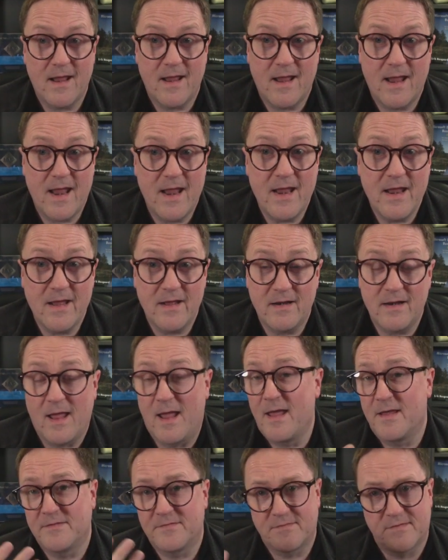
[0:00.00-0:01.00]
AL,
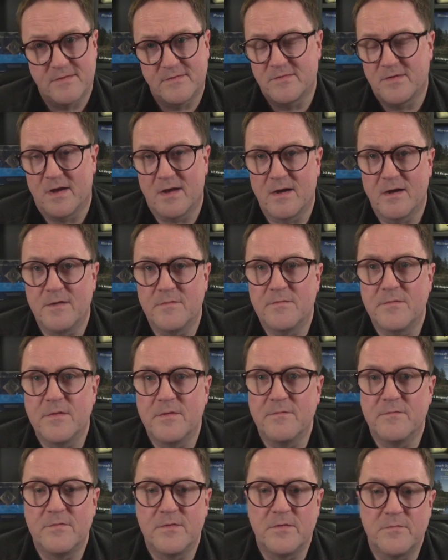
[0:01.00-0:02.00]
as the title of the
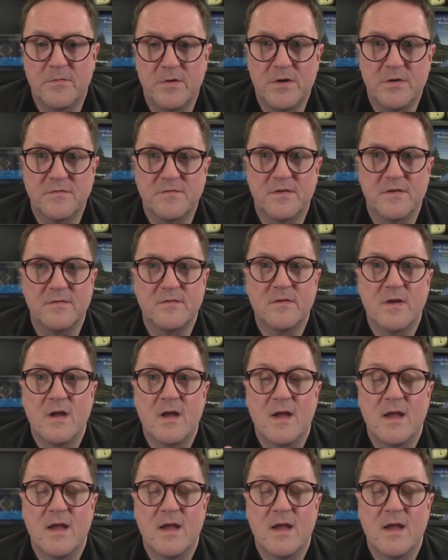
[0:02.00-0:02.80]
video says,